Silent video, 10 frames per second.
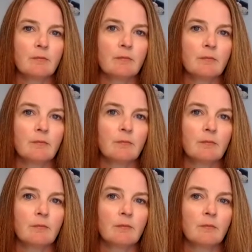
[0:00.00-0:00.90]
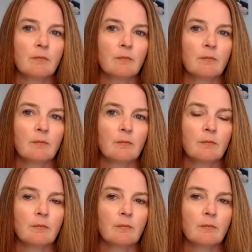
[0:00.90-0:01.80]

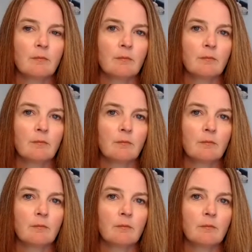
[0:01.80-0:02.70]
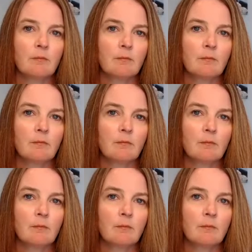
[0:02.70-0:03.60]

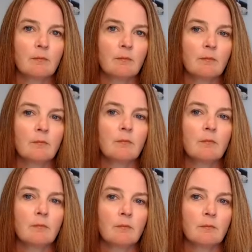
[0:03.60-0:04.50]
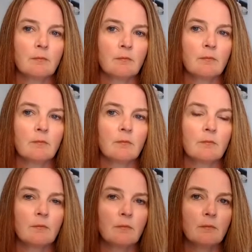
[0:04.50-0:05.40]

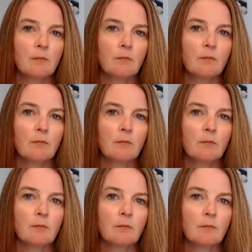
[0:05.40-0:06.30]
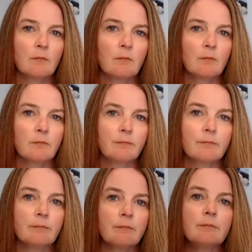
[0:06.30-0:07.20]

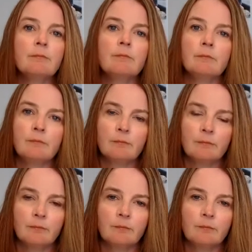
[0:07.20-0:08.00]
This person isn't speaking.